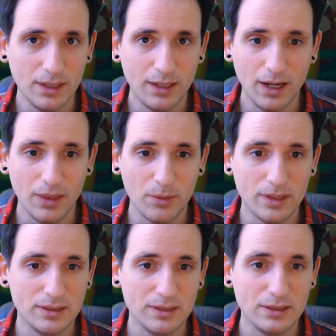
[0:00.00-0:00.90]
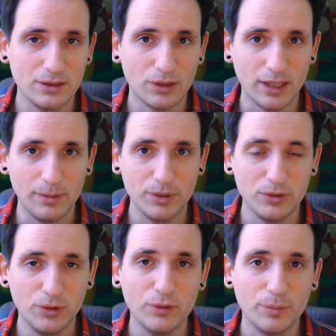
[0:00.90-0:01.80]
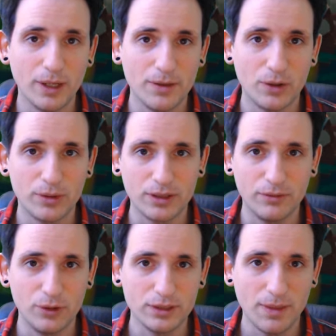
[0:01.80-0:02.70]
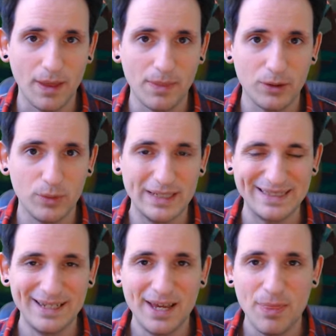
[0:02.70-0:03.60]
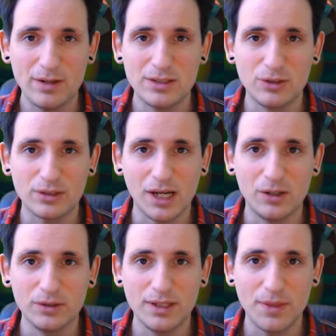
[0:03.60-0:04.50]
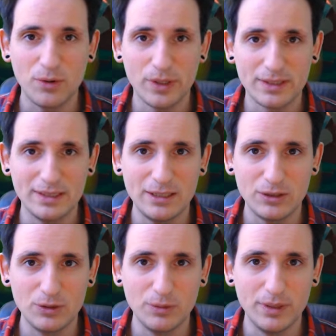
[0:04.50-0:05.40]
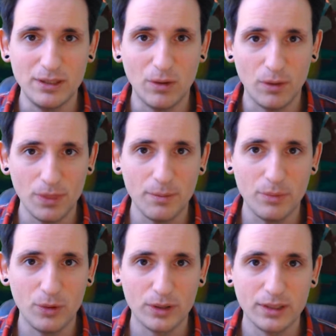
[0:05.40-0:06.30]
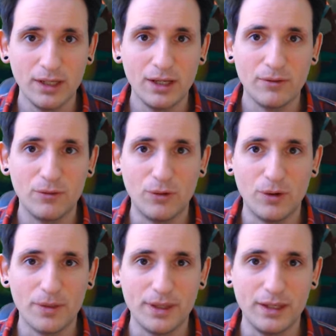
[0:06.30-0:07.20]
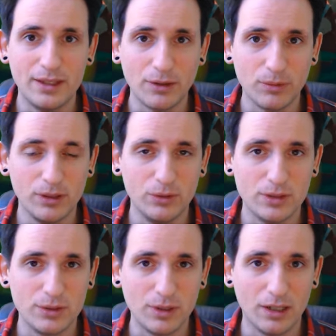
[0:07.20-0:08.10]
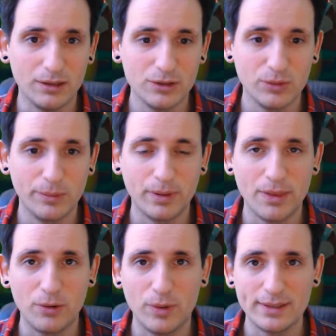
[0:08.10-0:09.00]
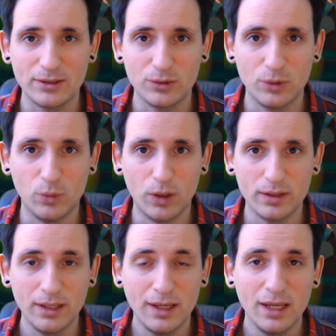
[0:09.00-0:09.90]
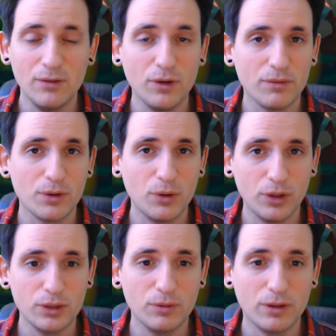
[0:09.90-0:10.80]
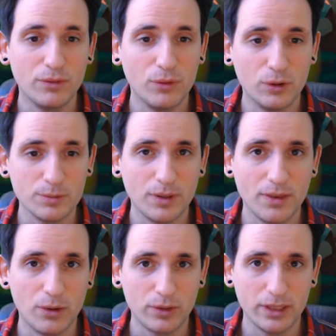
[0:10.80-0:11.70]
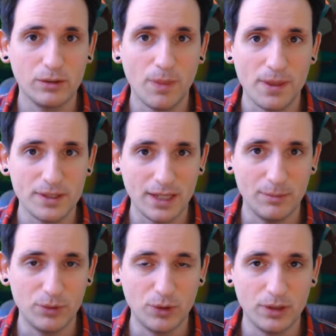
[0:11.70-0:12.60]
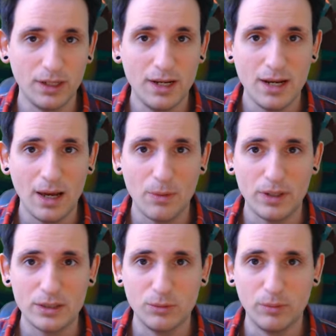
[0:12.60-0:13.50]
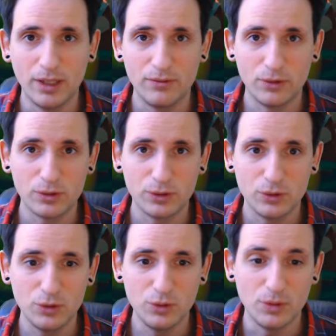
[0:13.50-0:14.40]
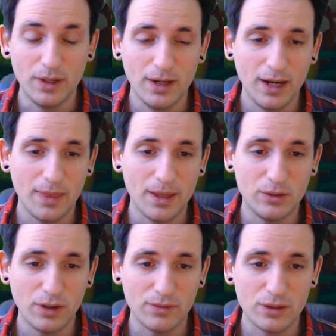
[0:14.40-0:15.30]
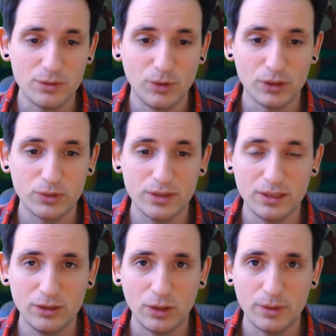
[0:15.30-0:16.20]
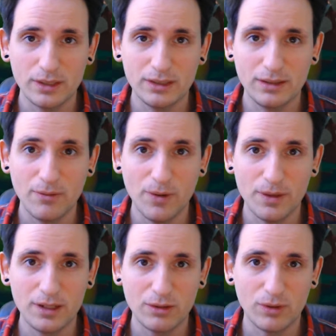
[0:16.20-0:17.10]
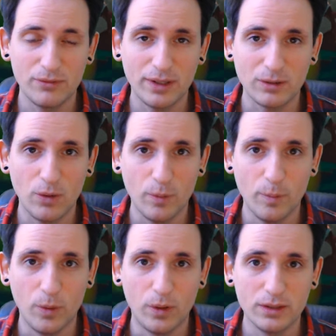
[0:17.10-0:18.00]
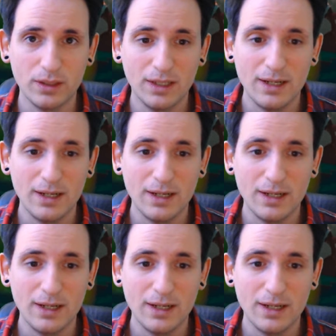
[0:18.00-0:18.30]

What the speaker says: Otherwise it's not helping you if you play the Oracle first and then the quest. That is not counting. The quest needs to be on the board for the death rattle units to count, so you'll play the quest on turn 1. If you have the coin, you will of course play the Oracle on the same turn, otherwise you will wait for turn 2. And then you have the small Crystalline Oracle with the death rattle effect on board.